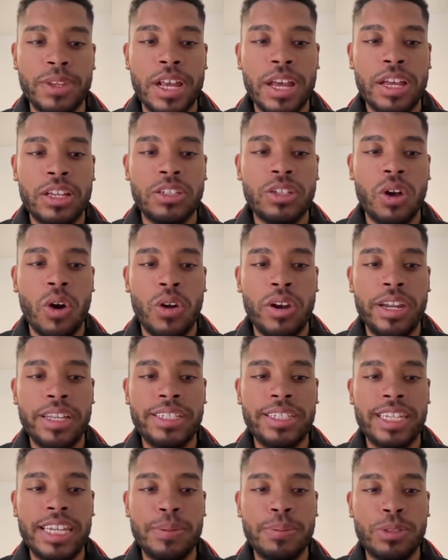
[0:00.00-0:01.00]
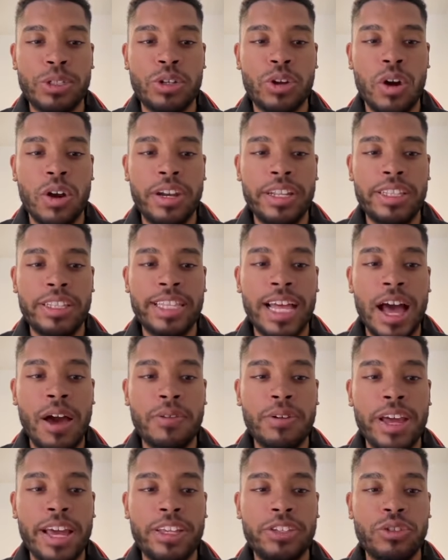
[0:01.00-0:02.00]
So let's keep scrolling down.
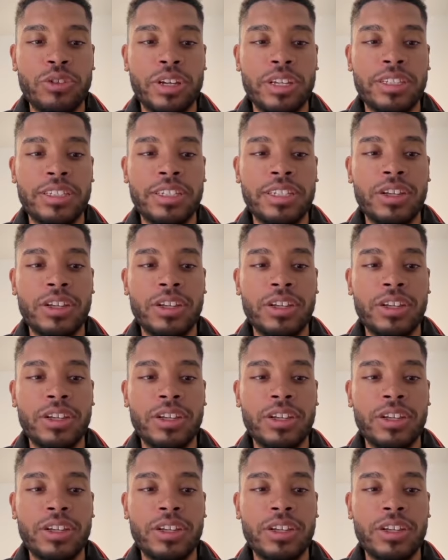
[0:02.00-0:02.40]
As you can see,